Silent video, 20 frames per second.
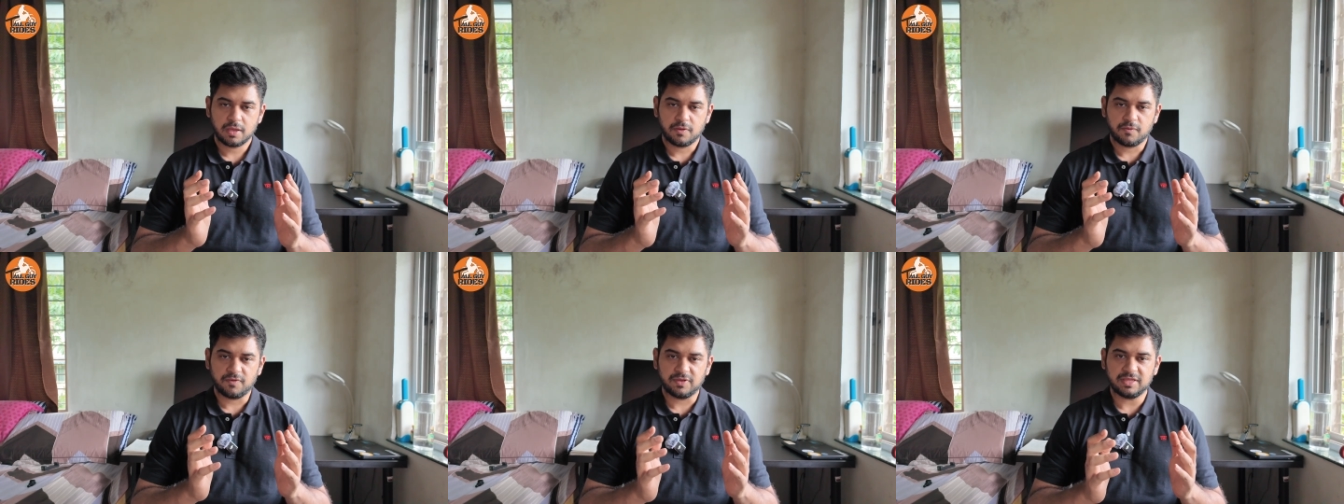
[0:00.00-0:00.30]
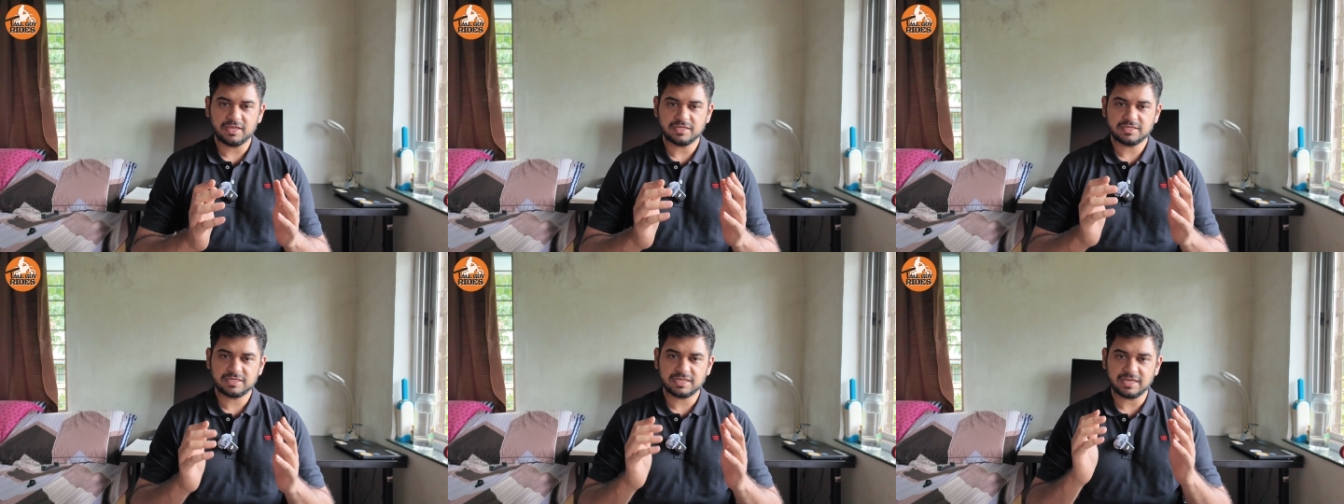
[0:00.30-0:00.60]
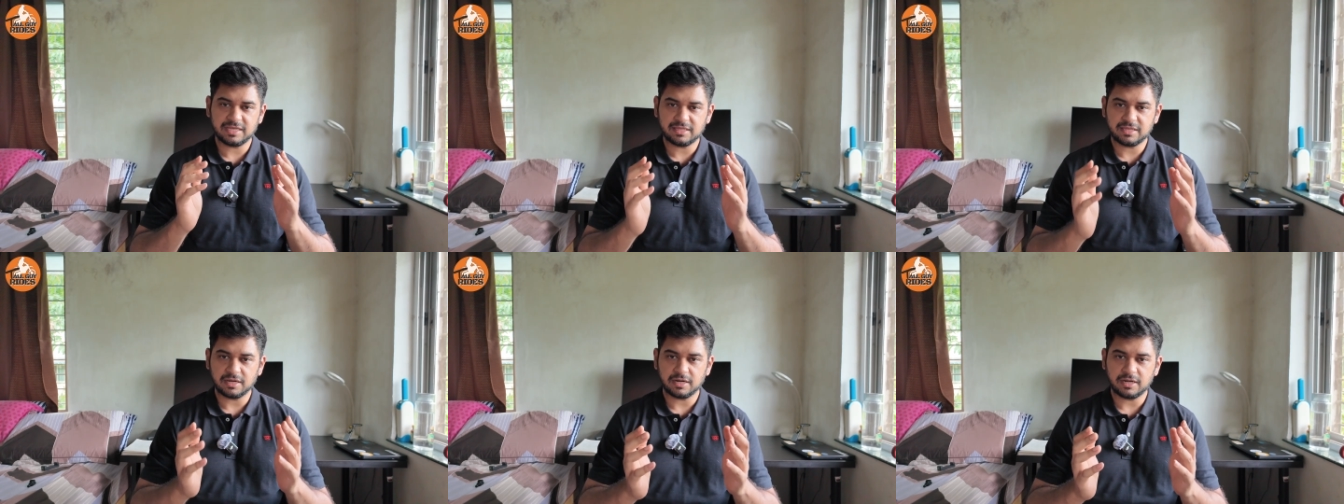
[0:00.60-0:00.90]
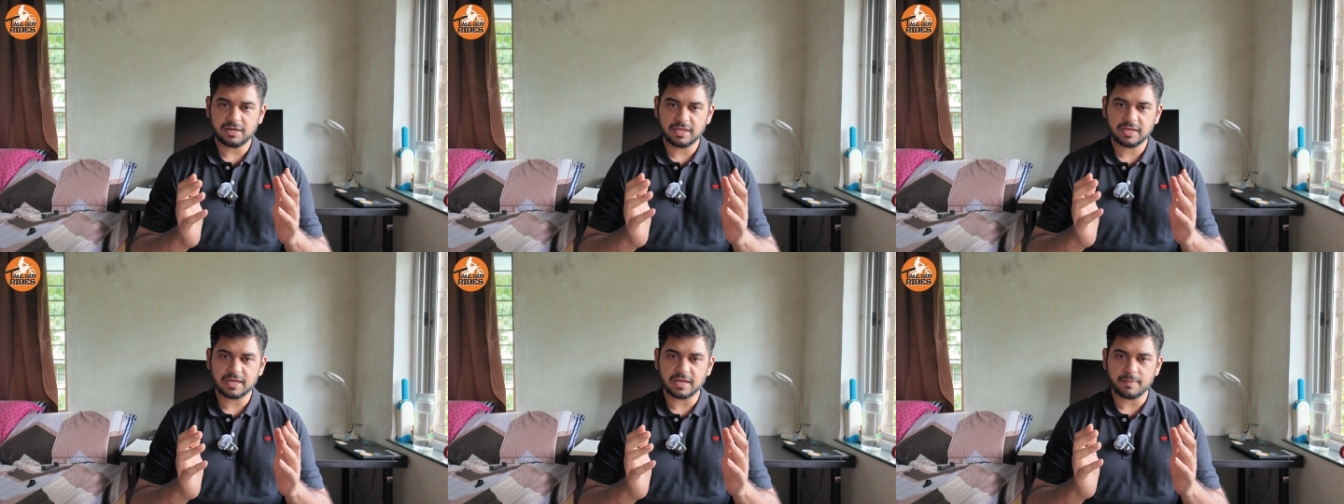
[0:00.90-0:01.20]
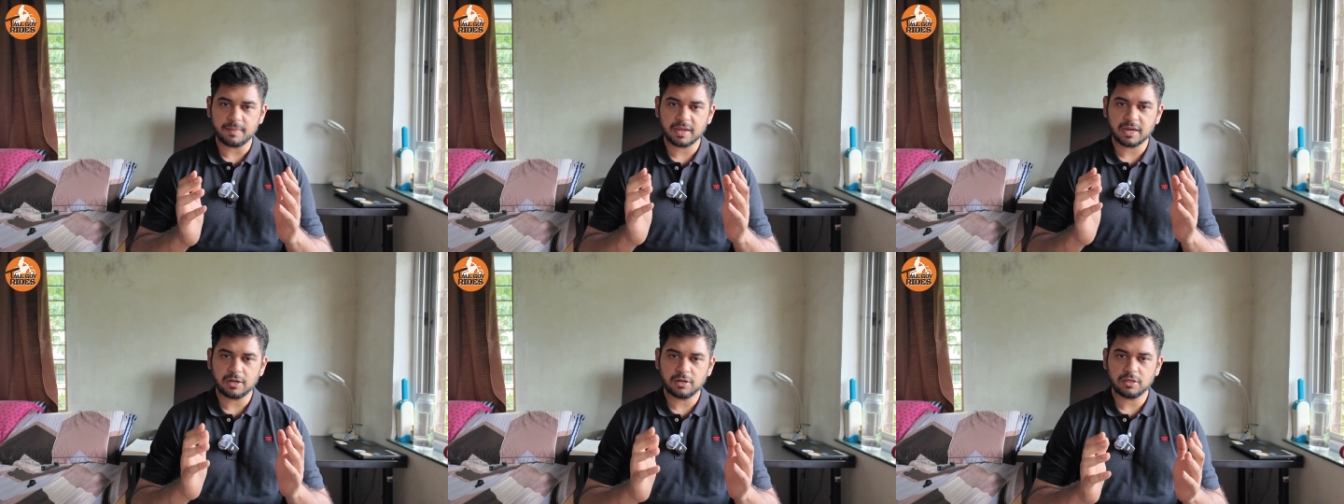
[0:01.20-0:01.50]
With the C30
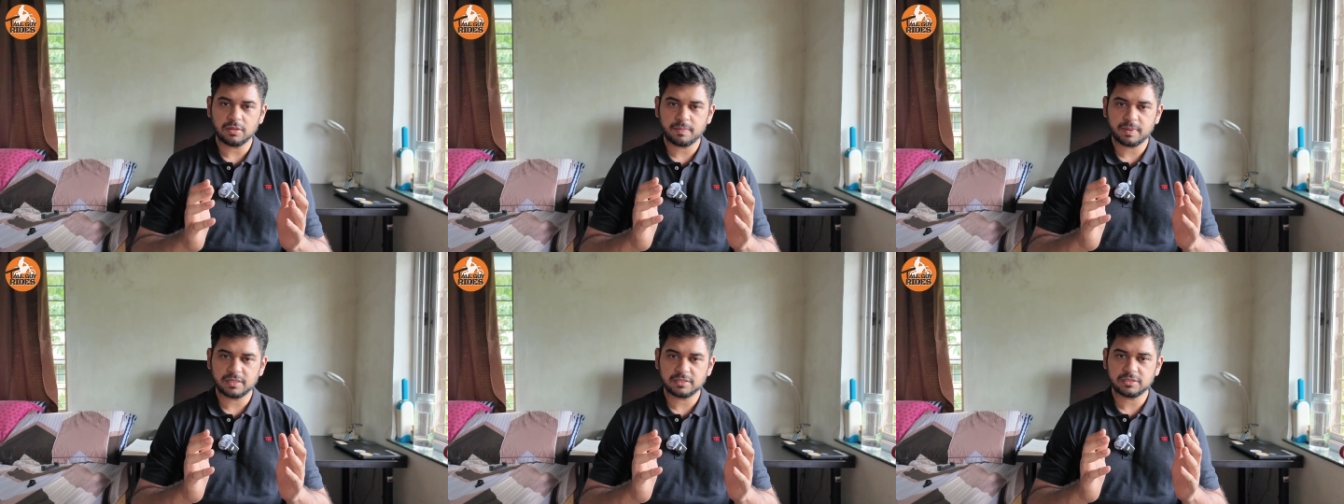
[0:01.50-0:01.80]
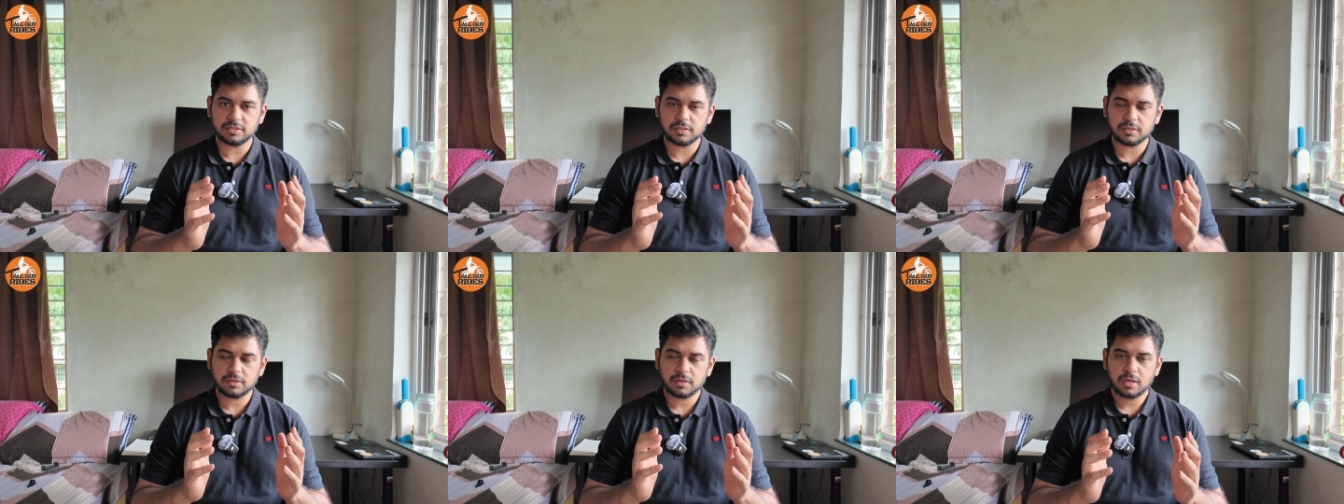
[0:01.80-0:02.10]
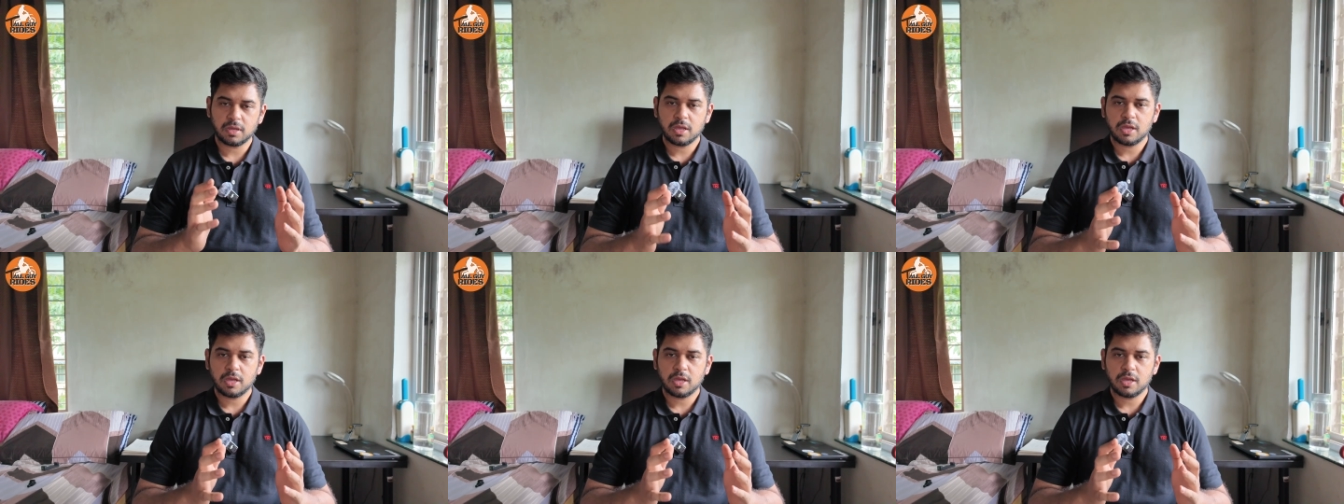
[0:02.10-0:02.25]
coming into the picture,